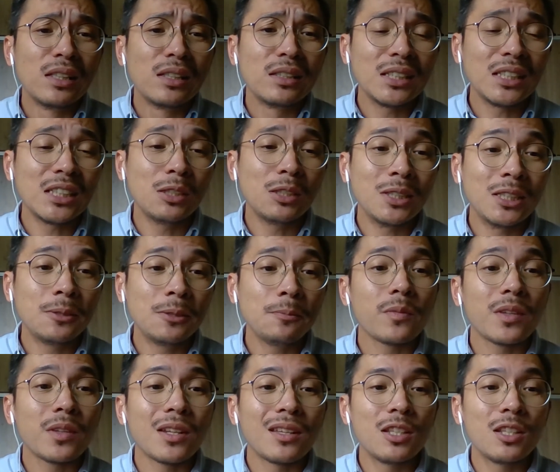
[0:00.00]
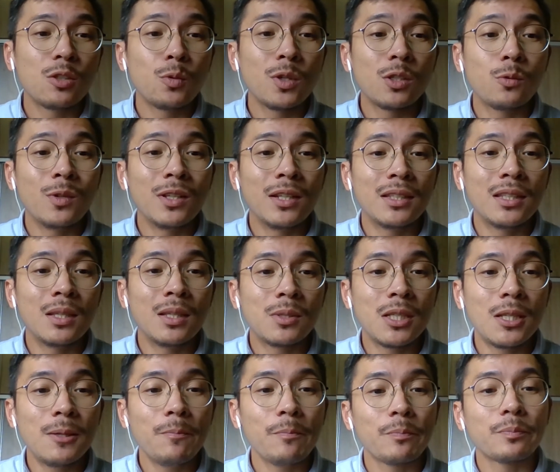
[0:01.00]
Anyway, this week's Weekly
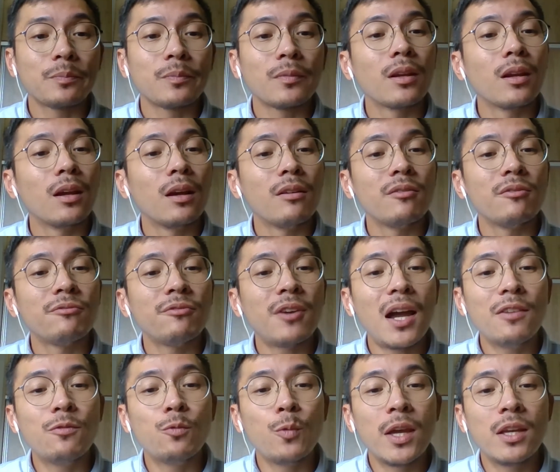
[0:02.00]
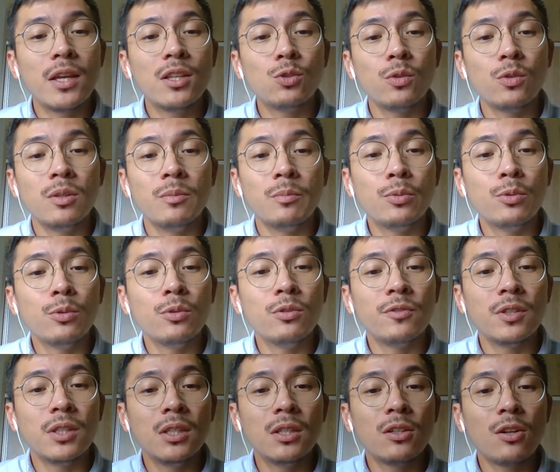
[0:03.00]
Tipsy. 5 ways to improve
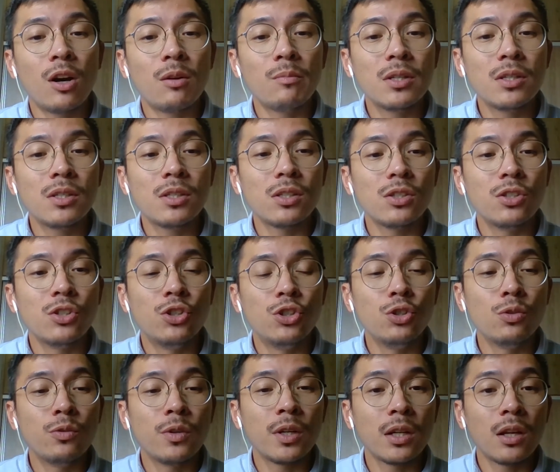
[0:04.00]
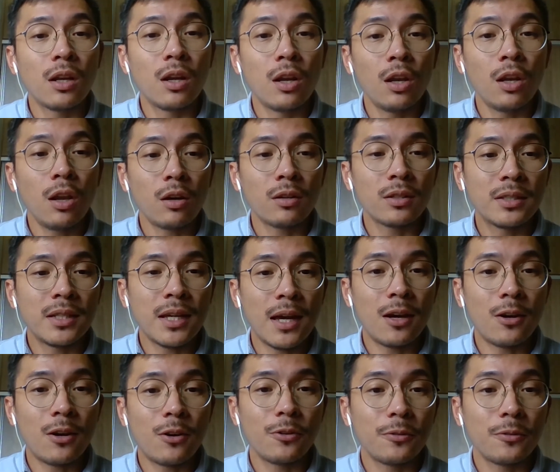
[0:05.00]
e-commerce during lockdown.